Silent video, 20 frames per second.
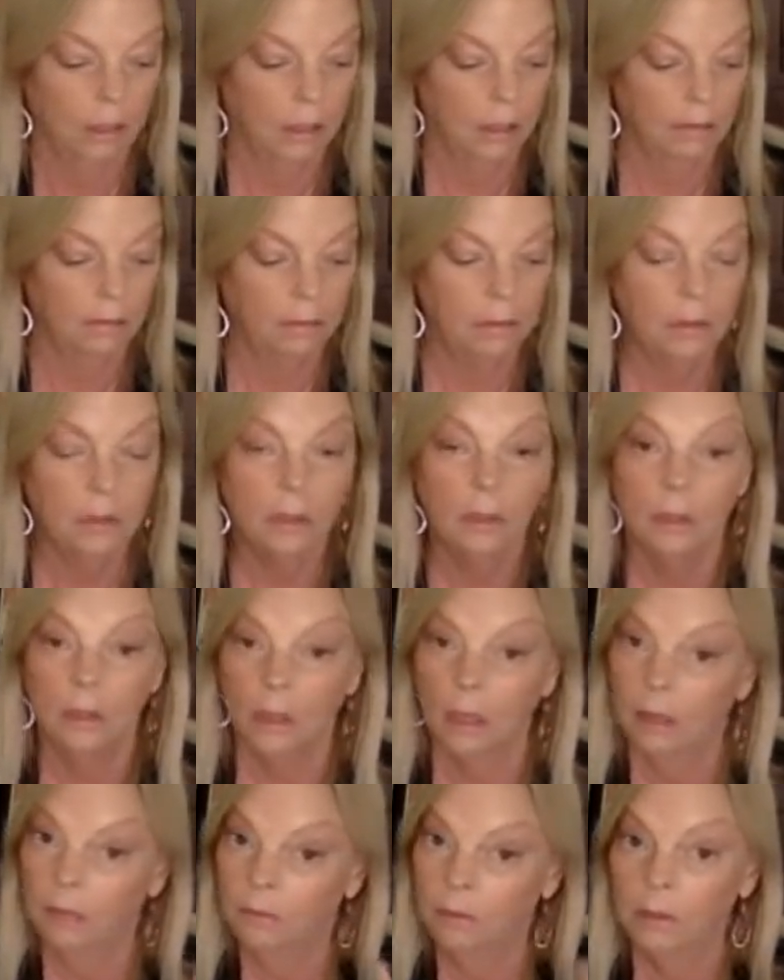I
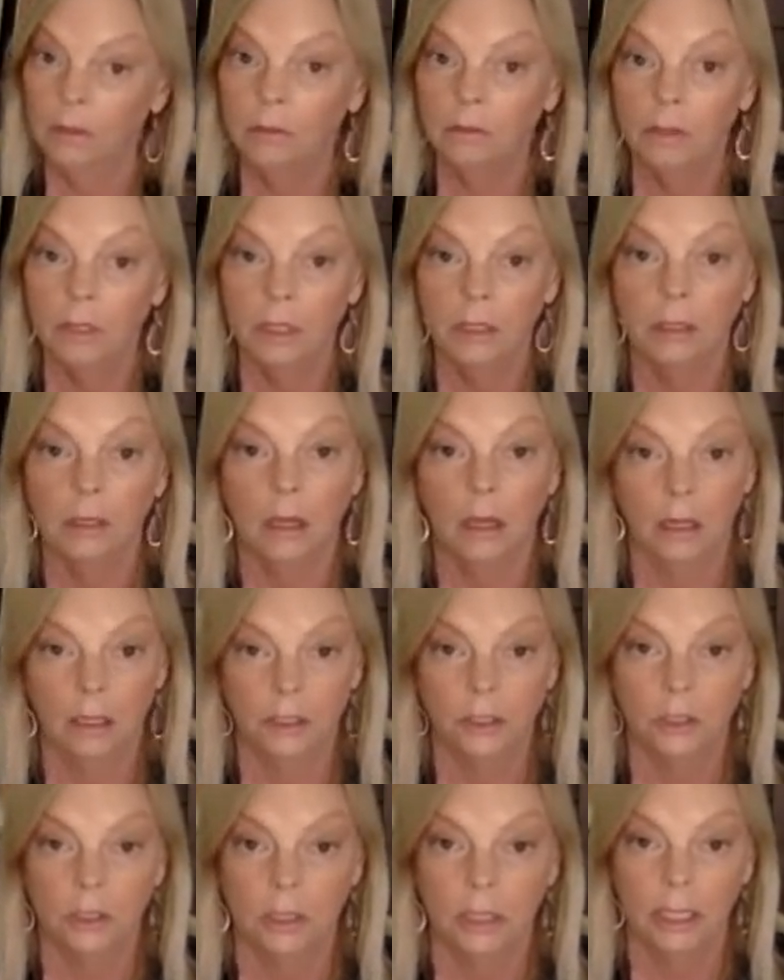want to read on
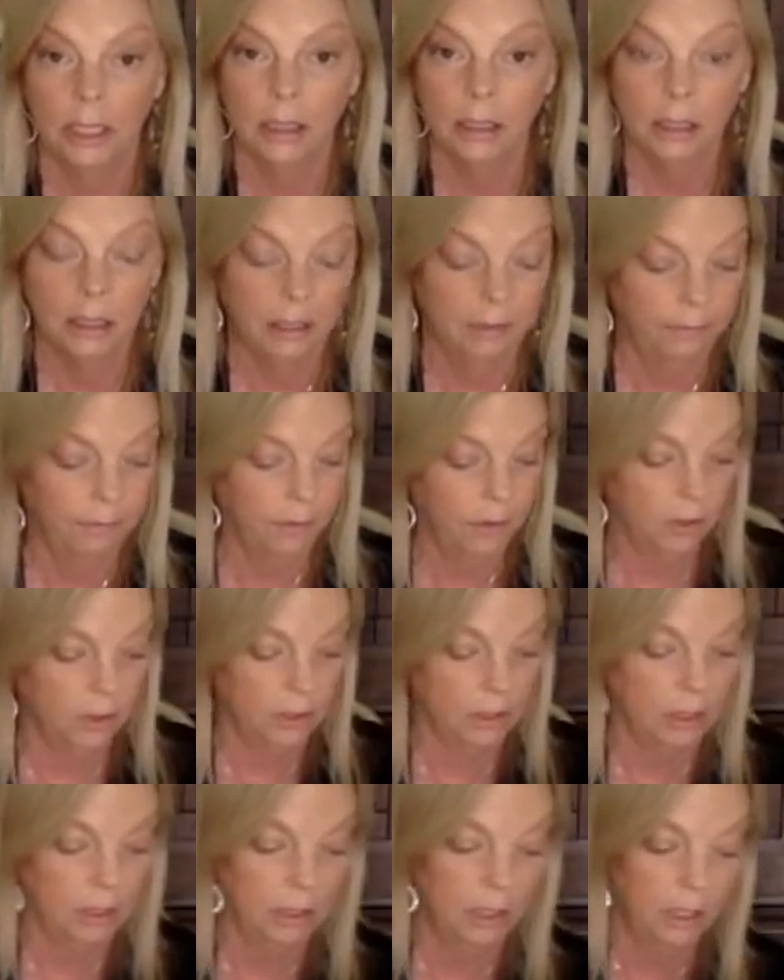Sean Hannity
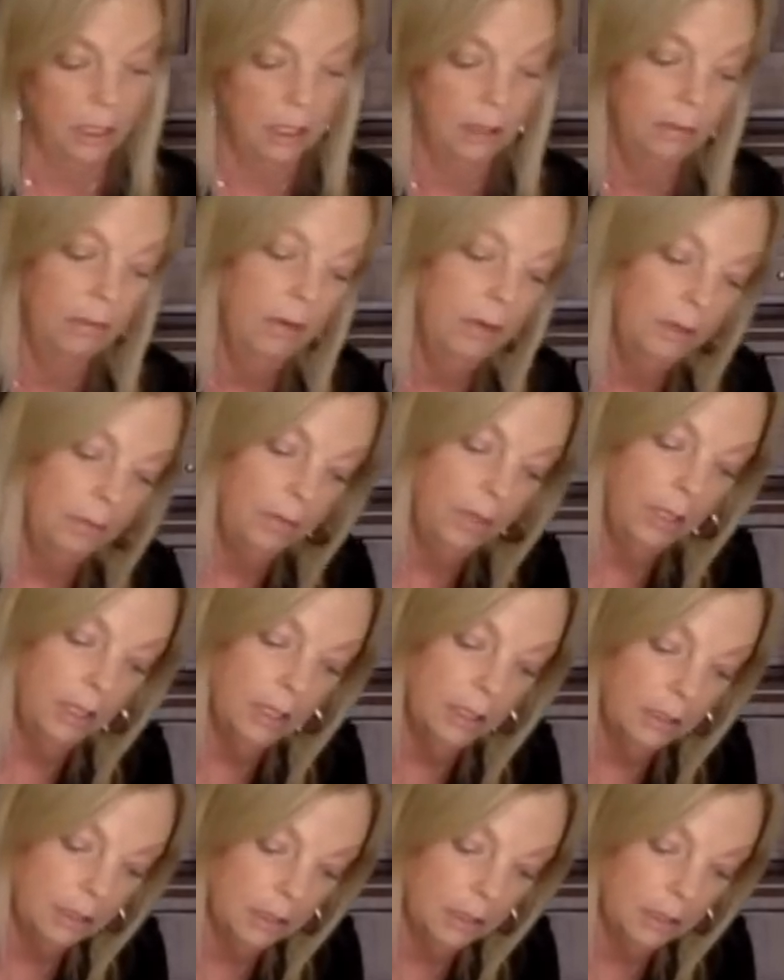first, and then I want to read on